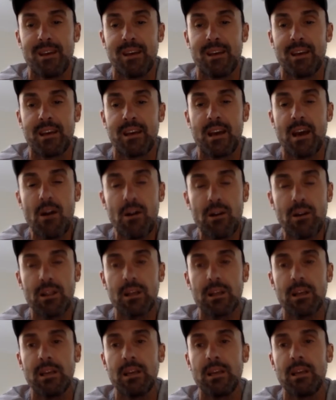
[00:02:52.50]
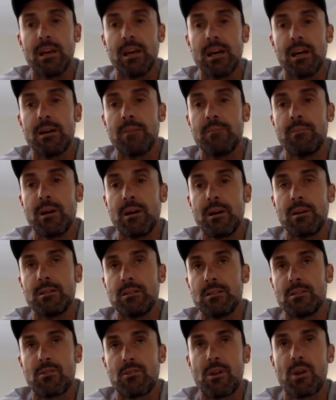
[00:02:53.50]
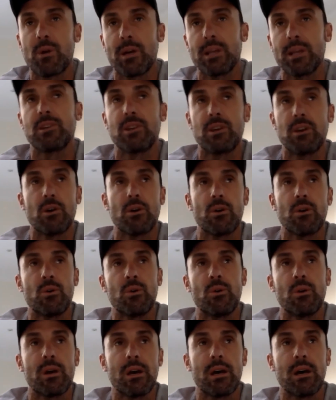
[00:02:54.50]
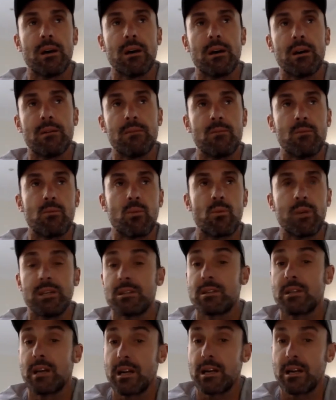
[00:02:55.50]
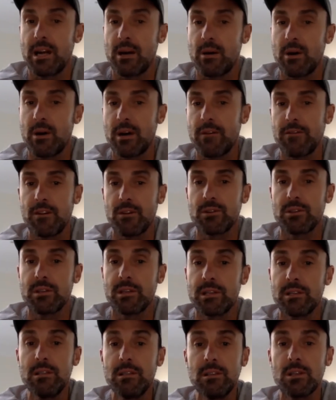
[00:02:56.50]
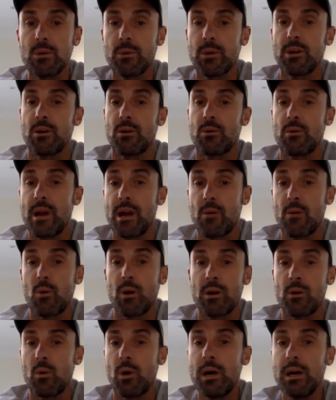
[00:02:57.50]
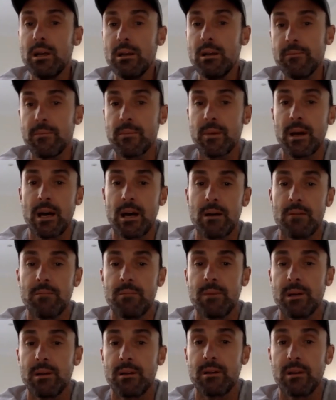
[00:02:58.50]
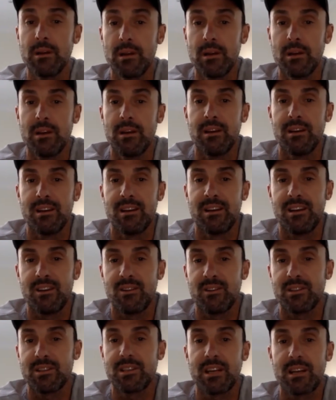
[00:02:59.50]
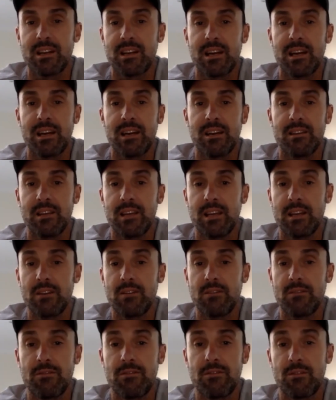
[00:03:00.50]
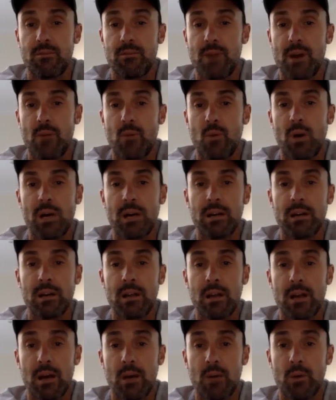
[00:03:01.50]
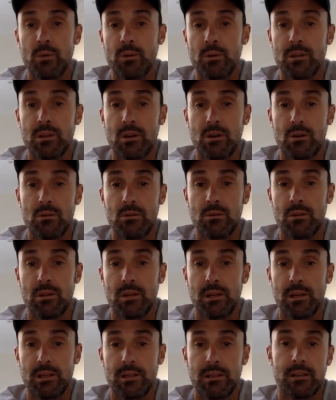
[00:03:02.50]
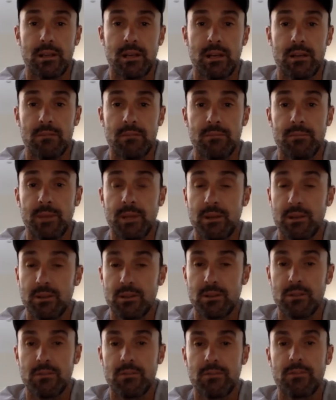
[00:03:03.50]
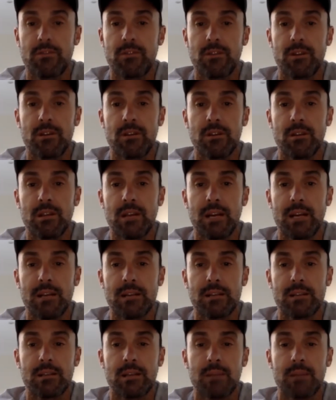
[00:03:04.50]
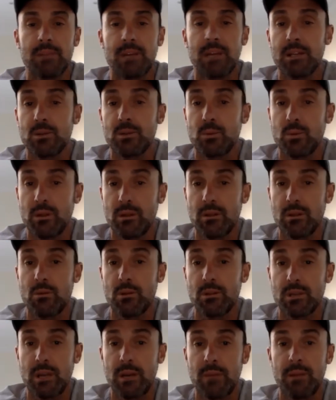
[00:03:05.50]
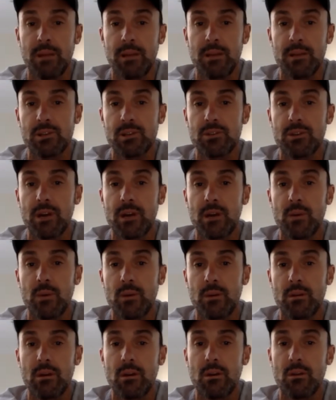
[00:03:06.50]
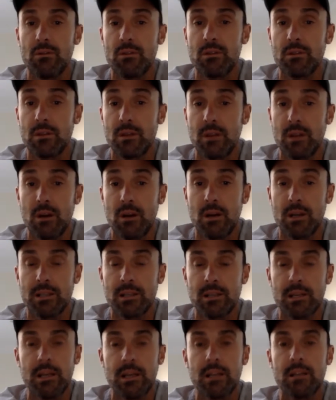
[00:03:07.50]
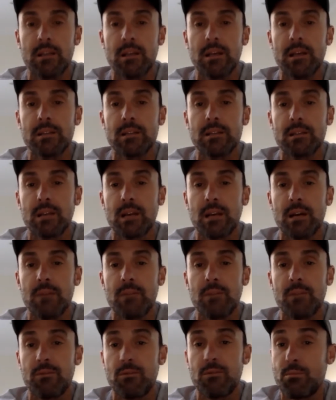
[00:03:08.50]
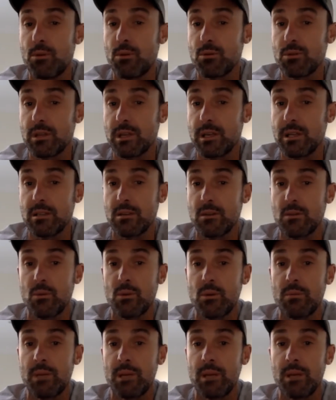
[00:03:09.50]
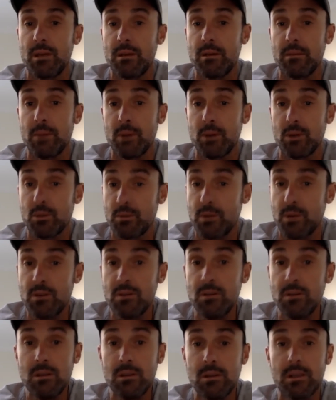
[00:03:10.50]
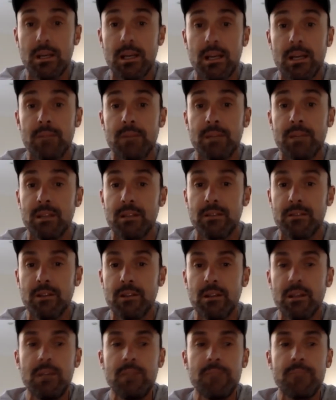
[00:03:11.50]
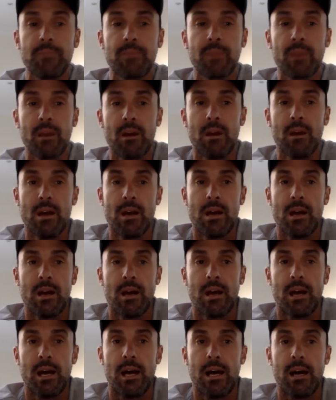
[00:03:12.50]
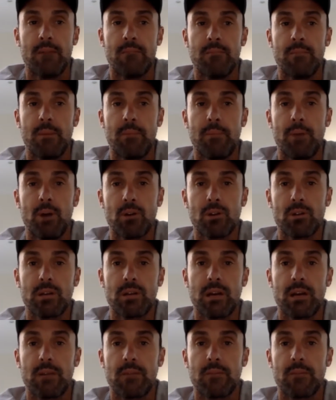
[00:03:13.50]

currently, 3 weeks ago, we started our AFL season, so we got round 1 away. But on the Sunday at the end of round 1, we were told that because of the latest updates with what's happening in Australia with COVID-19, that the football season would be postponed indefinitely. Post that,